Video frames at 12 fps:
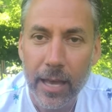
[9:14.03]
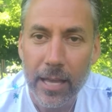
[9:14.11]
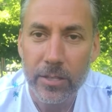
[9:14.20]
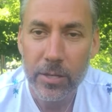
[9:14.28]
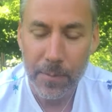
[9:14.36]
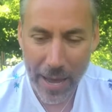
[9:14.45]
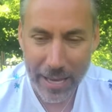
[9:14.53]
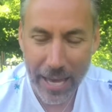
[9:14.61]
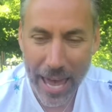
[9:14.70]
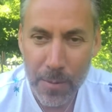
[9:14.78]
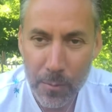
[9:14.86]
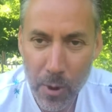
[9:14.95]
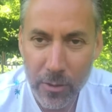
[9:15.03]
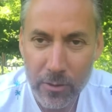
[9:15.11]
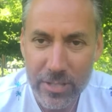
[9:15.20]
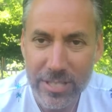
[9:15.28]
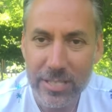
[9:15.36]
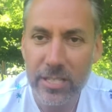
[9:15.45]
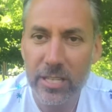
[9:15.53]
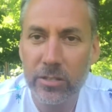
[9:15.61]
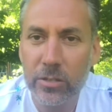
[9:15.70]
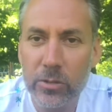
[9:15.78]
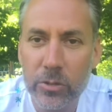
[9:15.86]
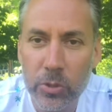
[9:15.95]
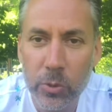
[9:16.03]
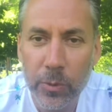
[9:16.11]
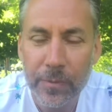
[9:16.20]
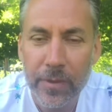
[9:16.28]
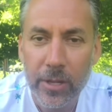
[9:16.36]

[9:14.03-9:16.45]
And to my gay brothers and sisters who